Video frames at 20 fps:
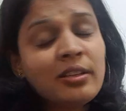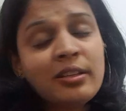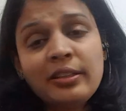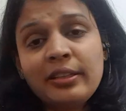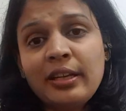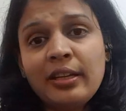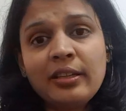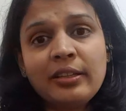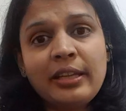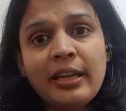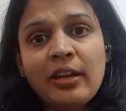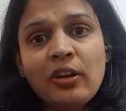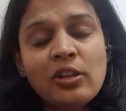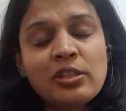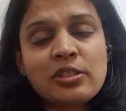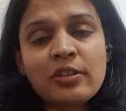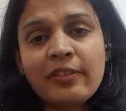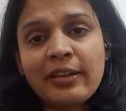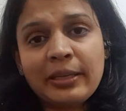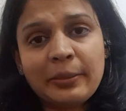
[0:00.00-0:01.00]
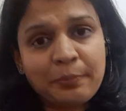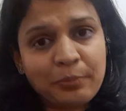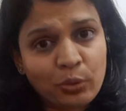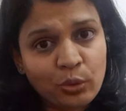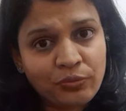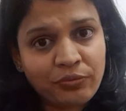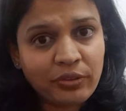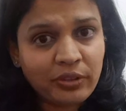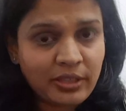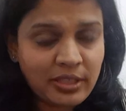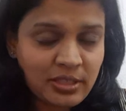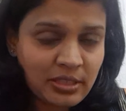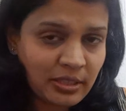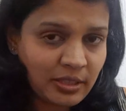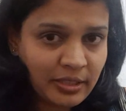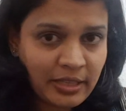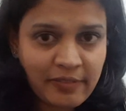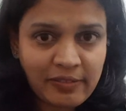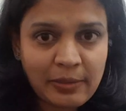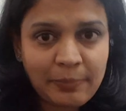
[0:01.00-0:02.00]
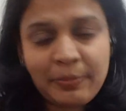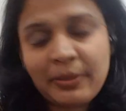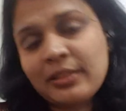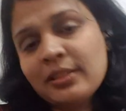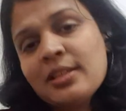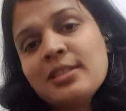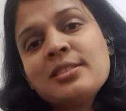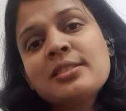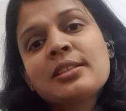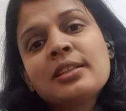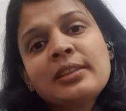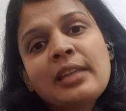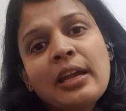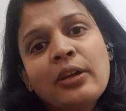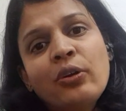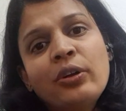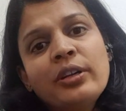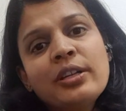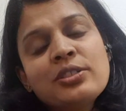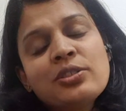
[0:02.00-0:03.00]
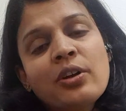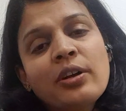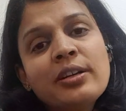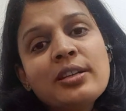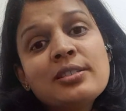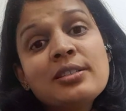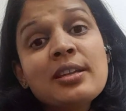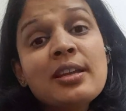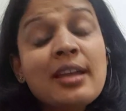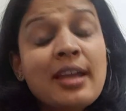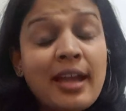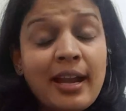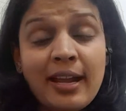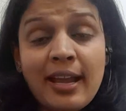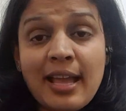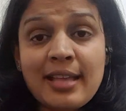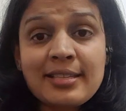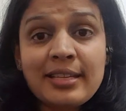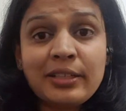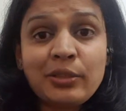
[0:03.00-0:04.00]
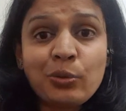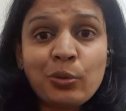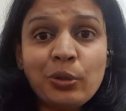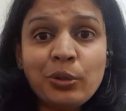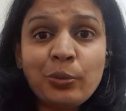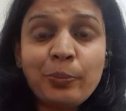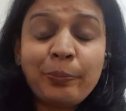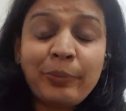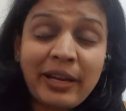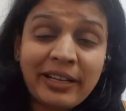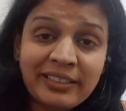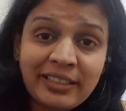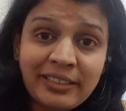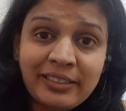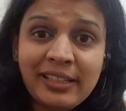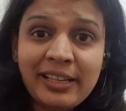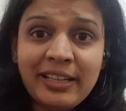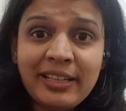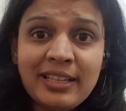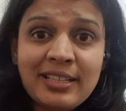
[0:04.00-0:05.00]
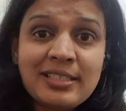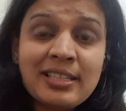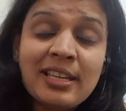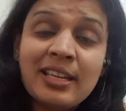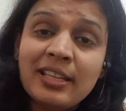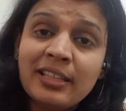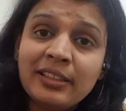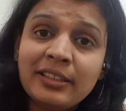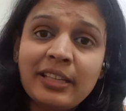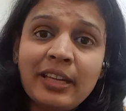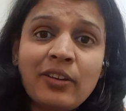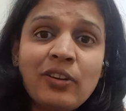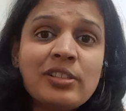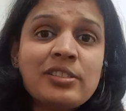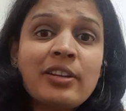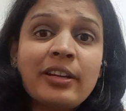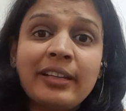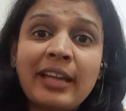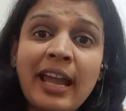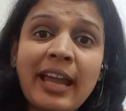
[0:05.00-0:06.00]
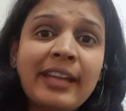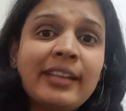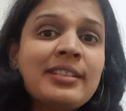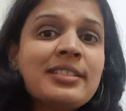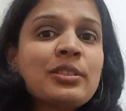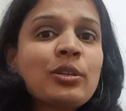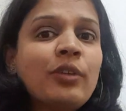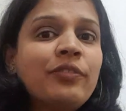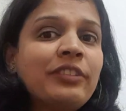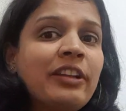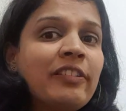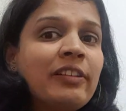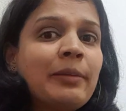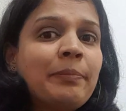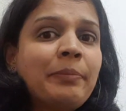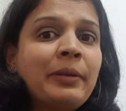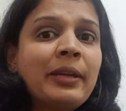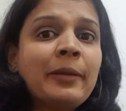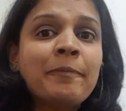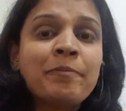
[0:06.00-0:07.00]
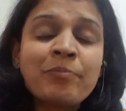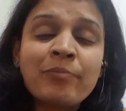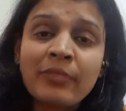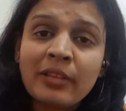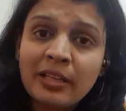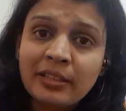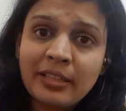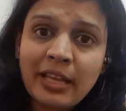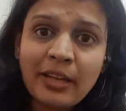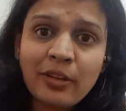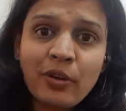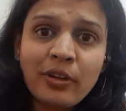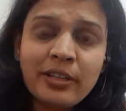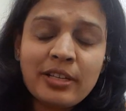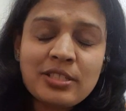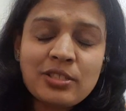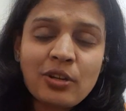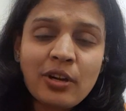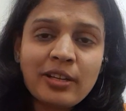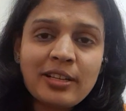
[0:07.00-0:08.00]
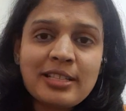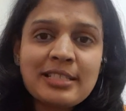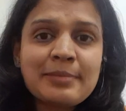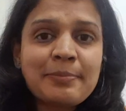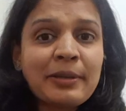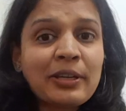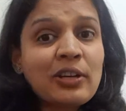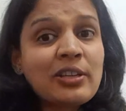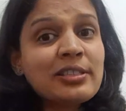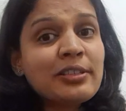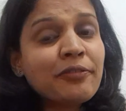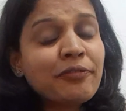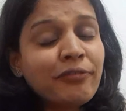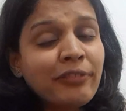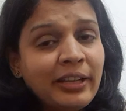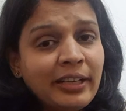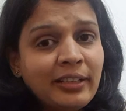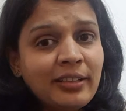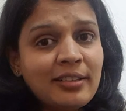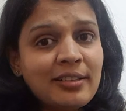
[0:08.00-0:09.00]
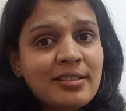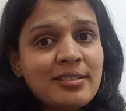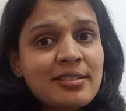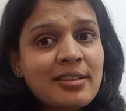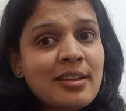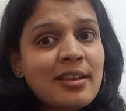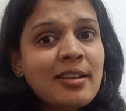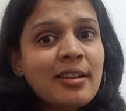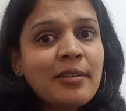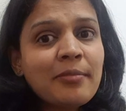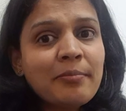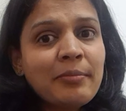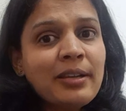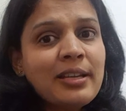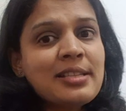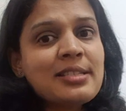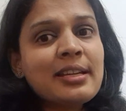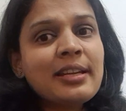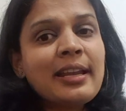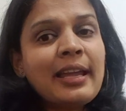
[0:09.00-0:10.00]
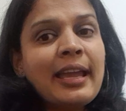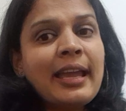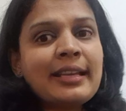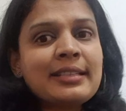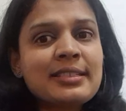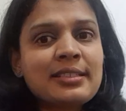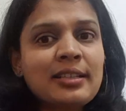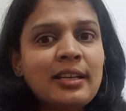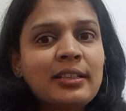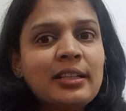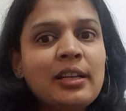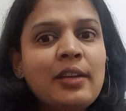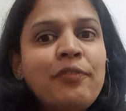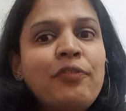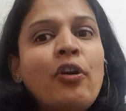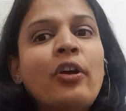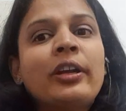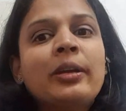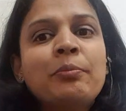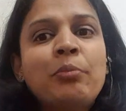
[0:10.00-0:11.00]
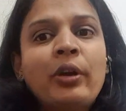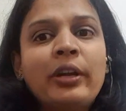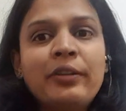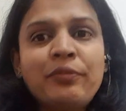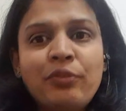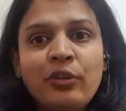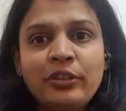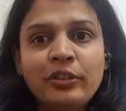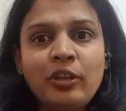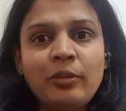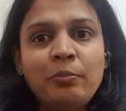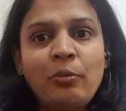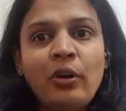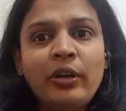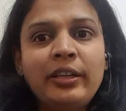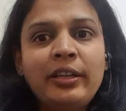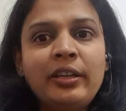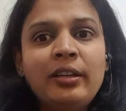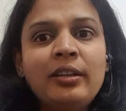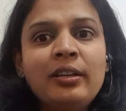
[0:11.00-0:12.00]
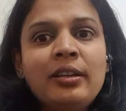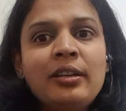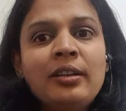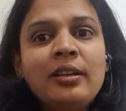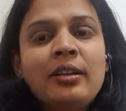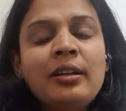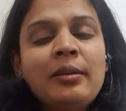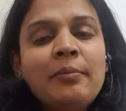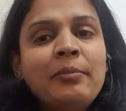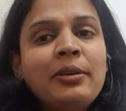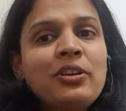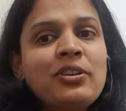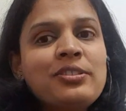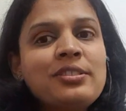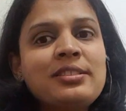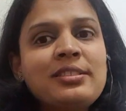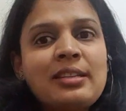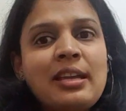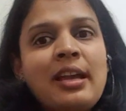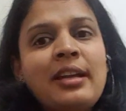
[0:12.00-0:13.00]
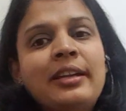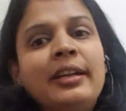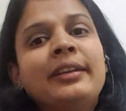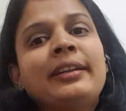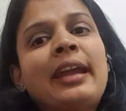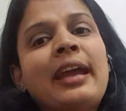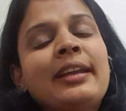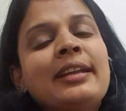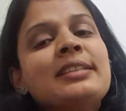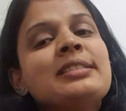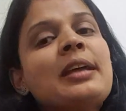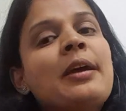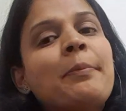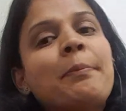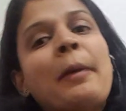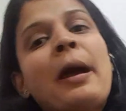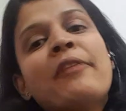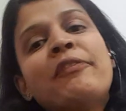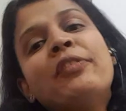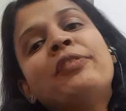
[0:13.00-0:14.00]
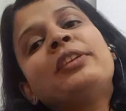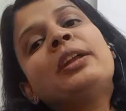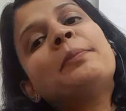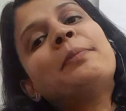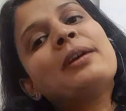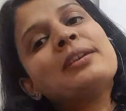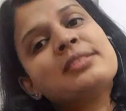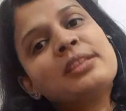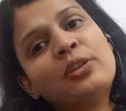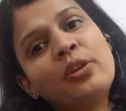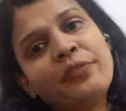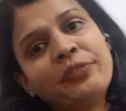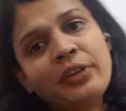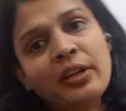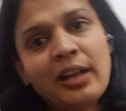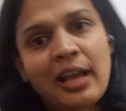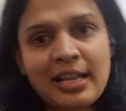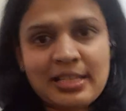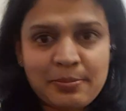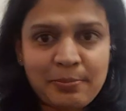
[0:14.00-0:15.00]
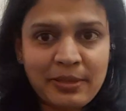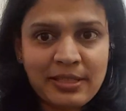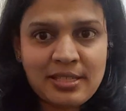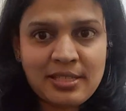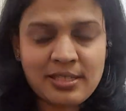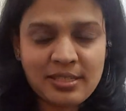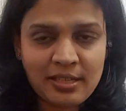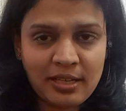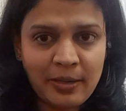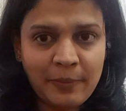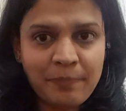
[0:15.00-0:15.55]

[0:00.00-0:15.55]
they are also very prone for developing this thyroid disorders. And as I told you, pregnant ladies, they are also at high risk of developing thyroid disorders, because the fetus is an external, a foreign body for your body, because it carries 50% of your husband's